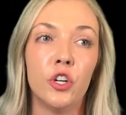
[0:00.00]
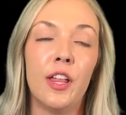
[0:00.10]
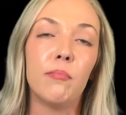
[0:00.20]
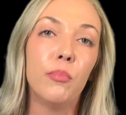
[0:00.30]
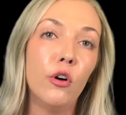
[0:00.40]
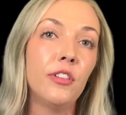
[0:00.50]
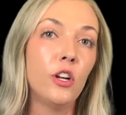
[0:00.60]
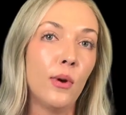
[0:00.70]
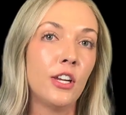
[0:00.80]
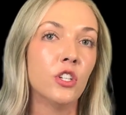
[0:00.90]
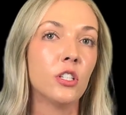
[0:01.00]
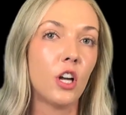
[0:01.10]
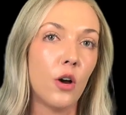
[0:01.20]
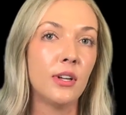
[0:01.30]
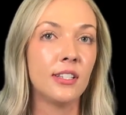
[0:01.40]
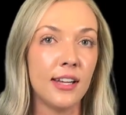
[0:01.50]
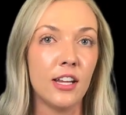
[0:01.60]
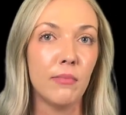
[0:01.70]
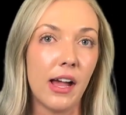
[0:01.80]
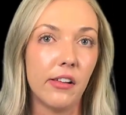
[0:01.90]
that both equations always stay in
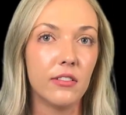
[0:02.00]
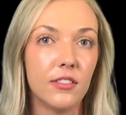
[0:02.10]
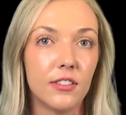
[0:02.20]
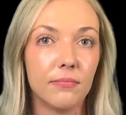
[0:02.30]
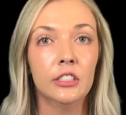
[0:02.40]
balance.